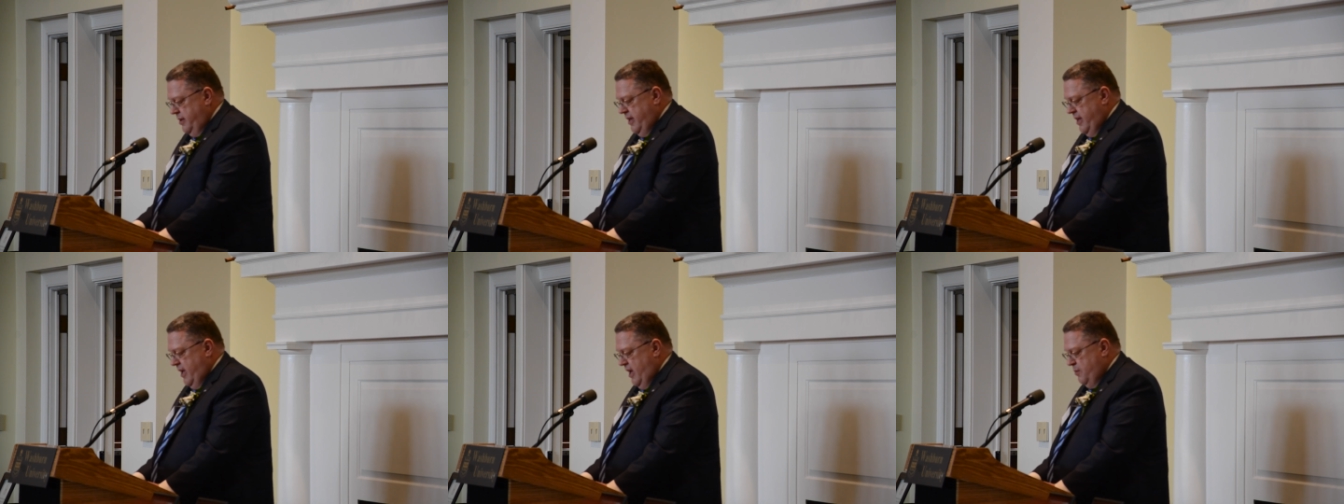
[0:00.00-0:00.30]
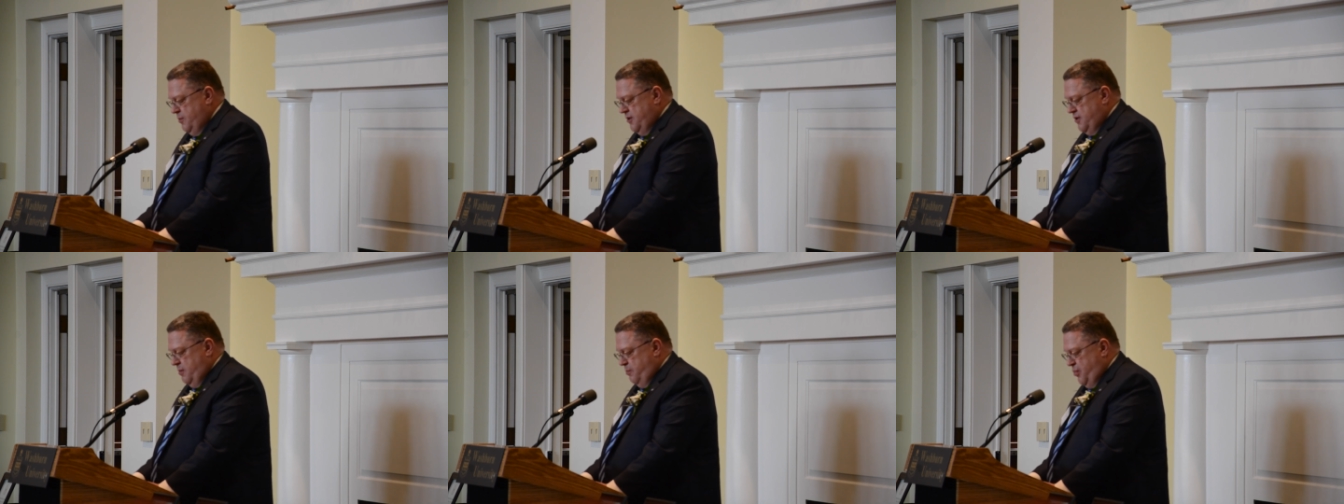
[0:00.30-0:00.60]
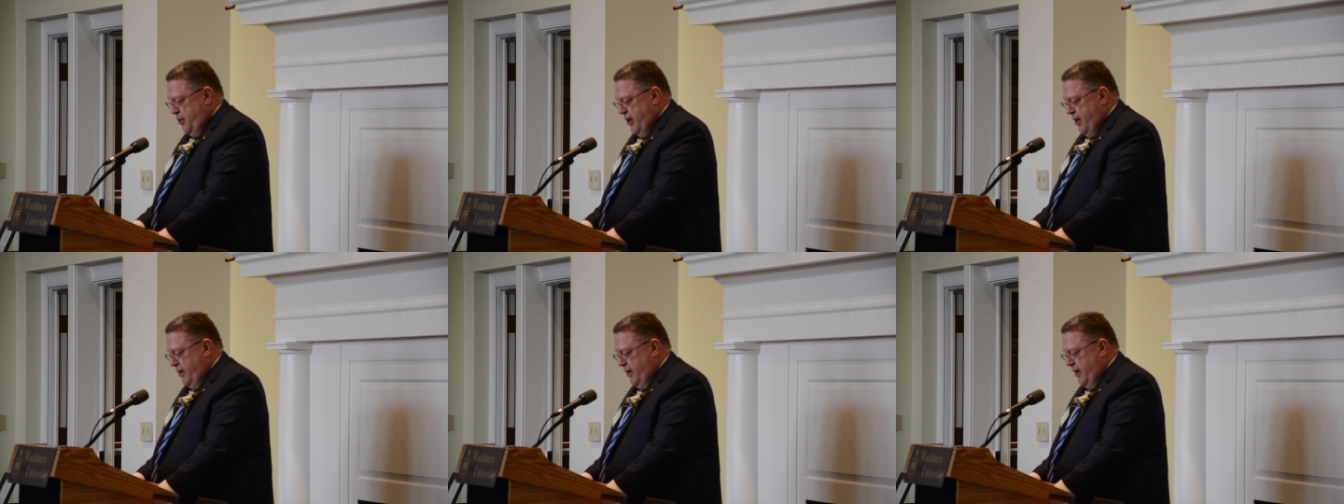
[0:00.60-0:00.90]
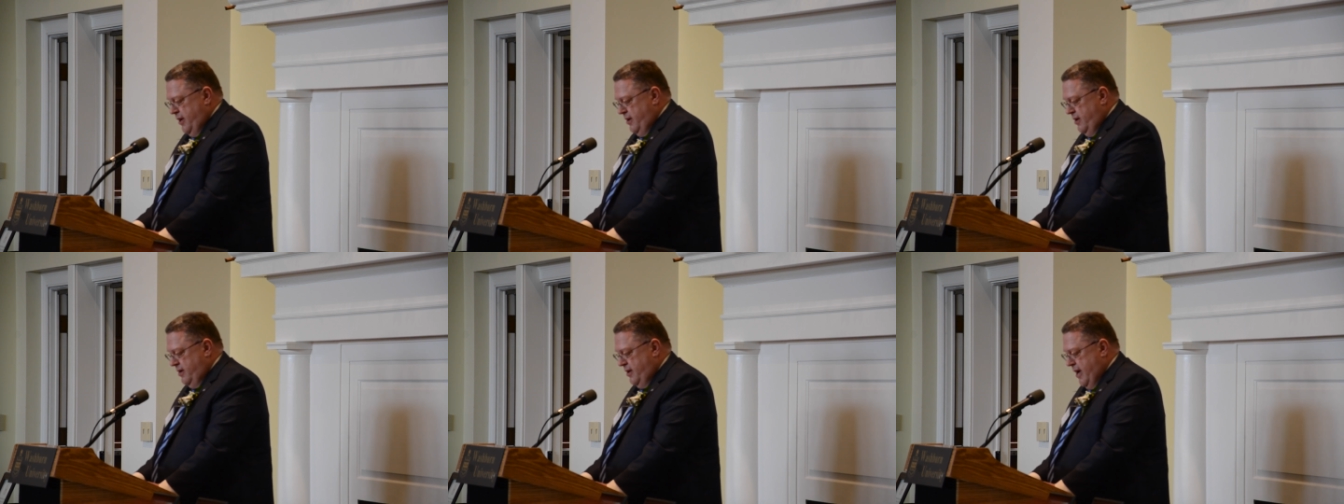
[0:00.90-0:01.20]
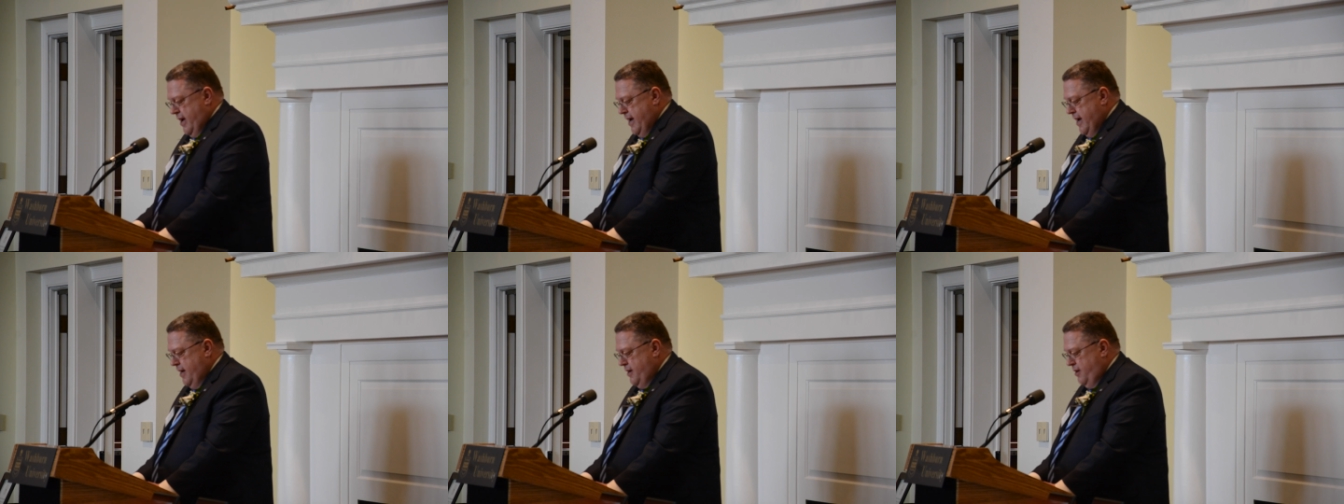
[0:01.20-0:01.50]
He was a brilliant,
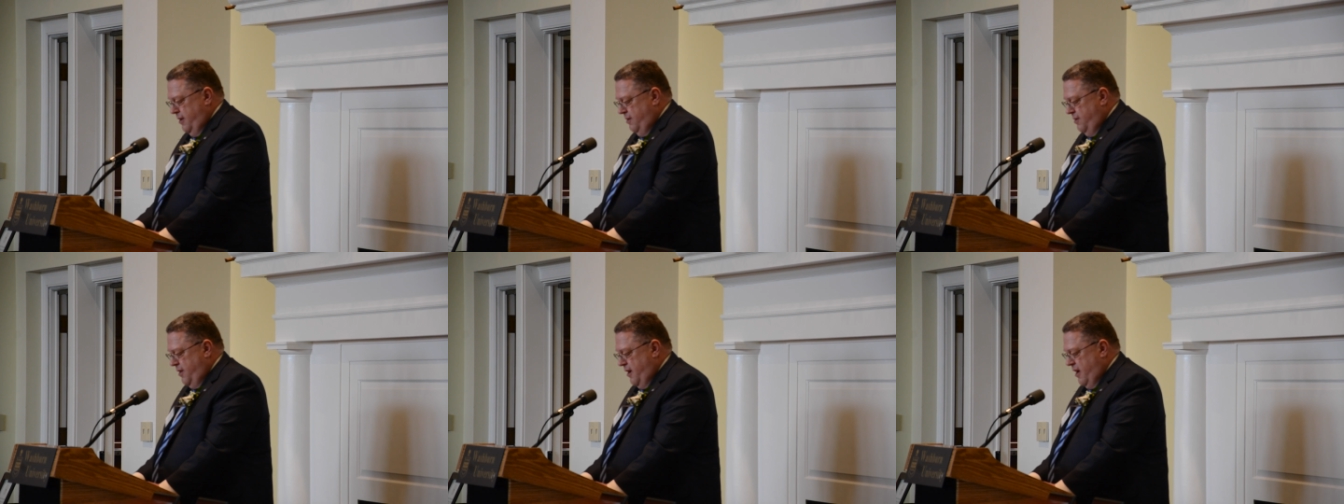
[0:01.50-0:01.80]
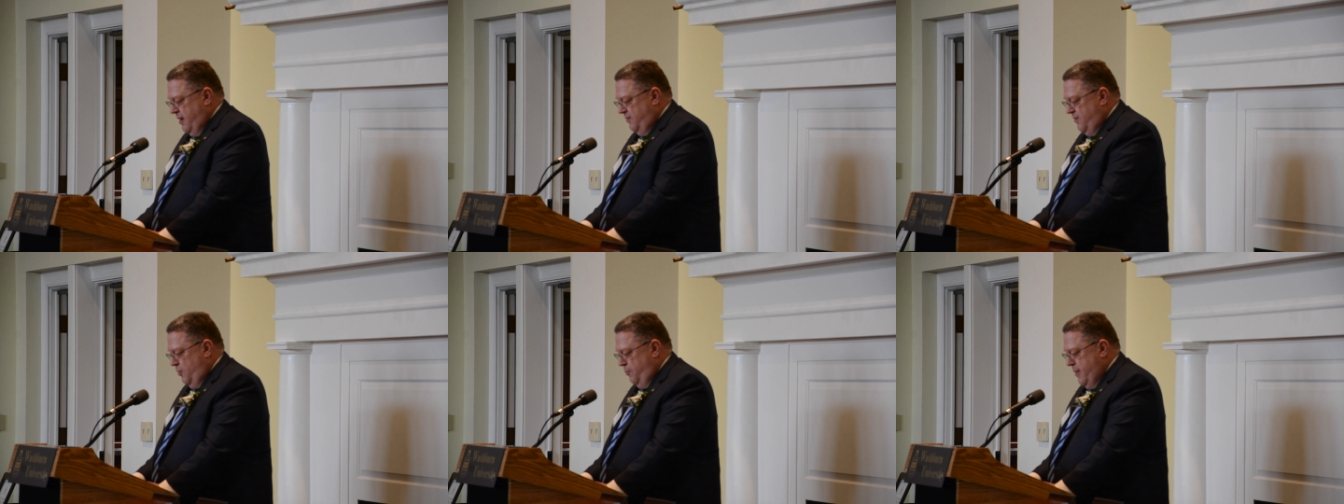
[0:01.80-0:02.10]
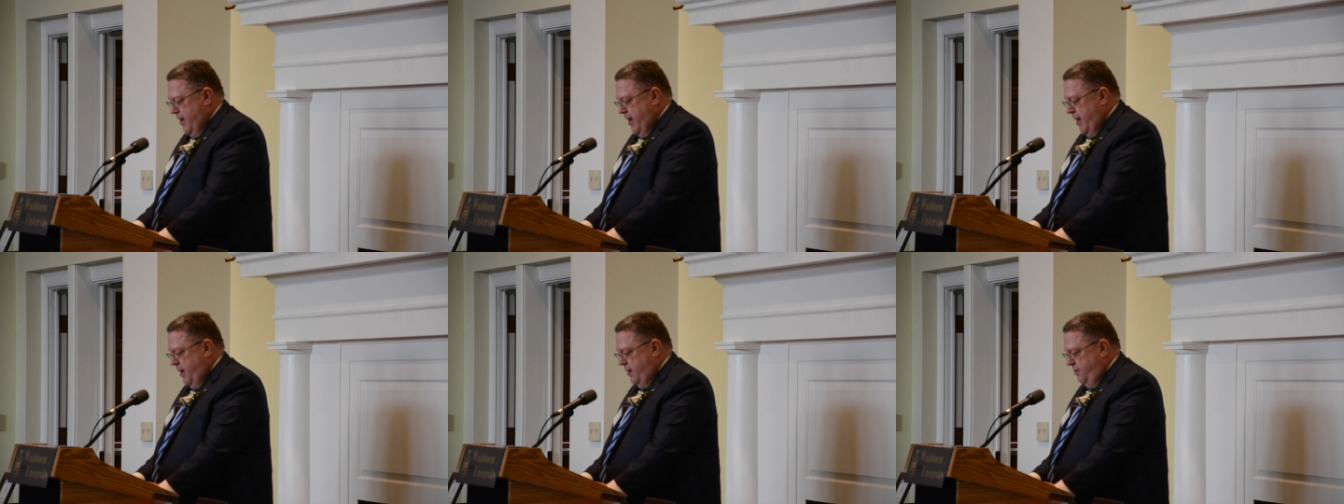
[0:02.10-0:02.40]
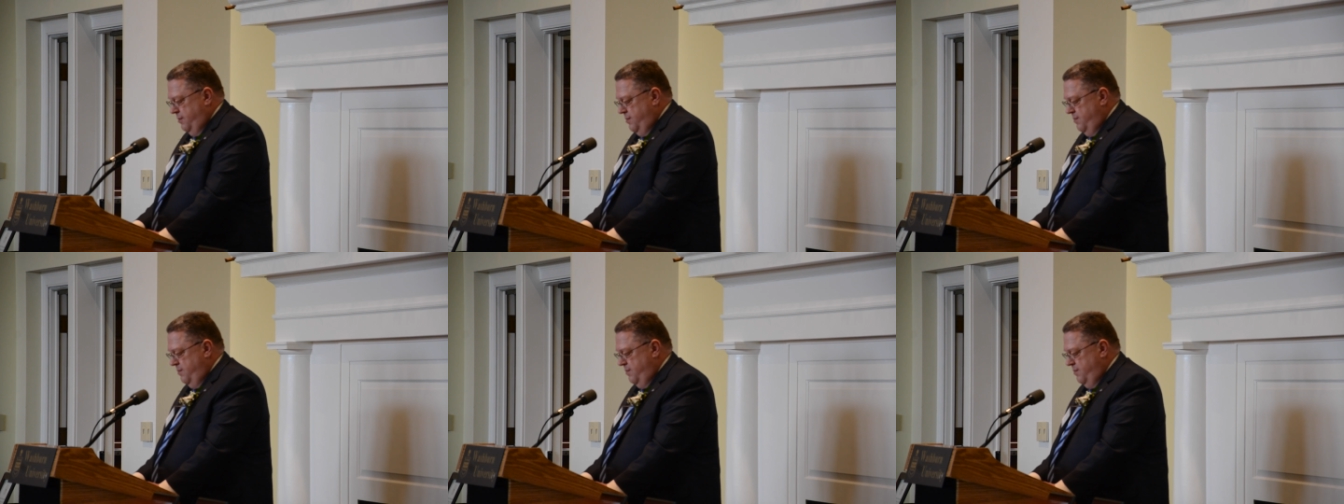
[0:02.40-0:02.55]
kind, and thoughtful man.